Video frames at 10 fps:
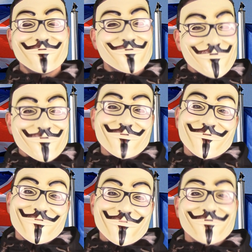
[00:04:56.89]
Any
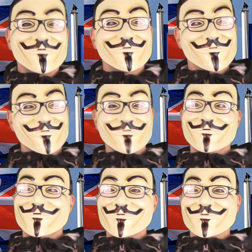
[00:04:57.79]
sane person
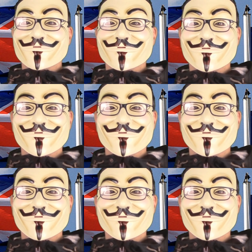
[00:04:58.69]
would.